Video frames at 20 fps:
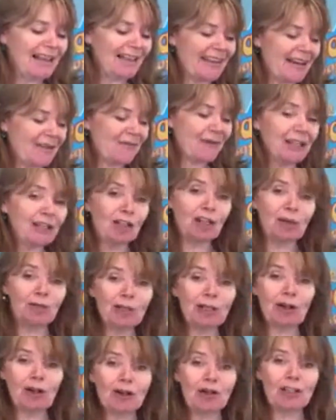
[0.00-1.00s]
that when you come
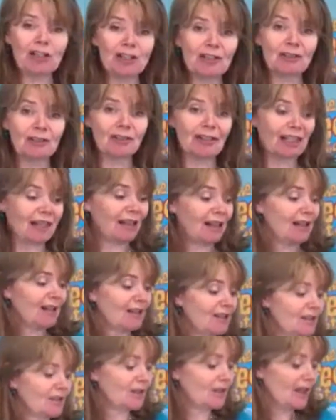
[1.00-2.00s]
along to the
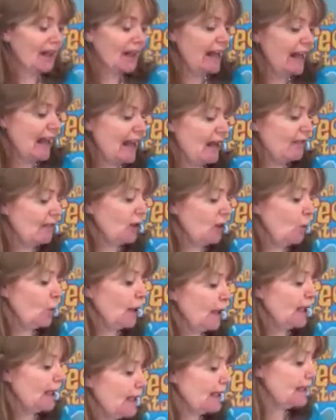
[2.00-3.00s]
classes every
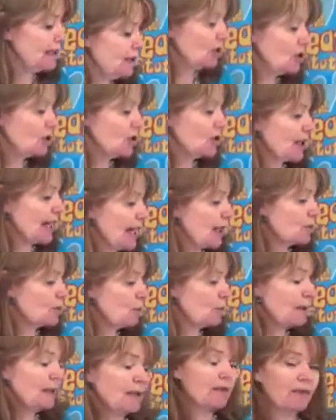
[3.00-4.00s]
week, your child
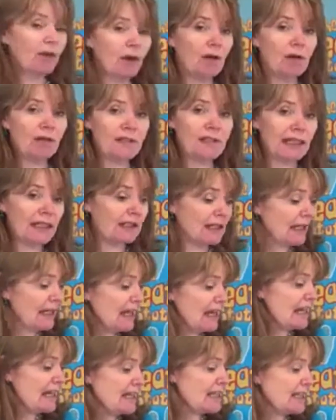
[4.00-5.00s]
will be involved in
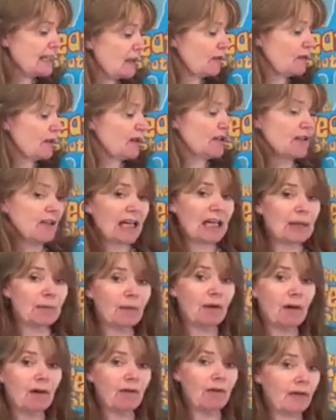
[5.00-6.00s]
a different type
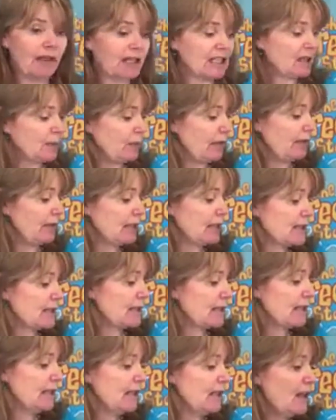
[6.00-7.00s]
of
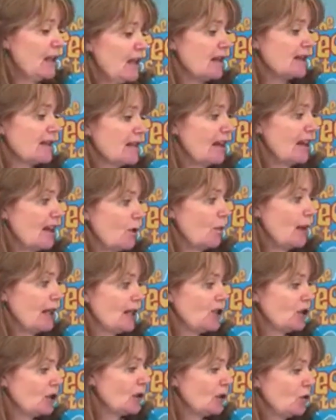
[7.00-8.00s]
experience. So
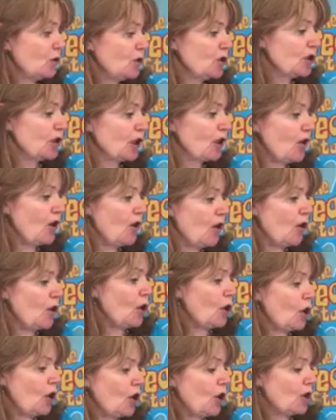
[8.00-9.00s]
we're just launching
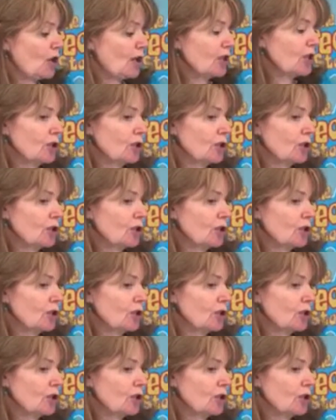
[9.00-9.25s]
our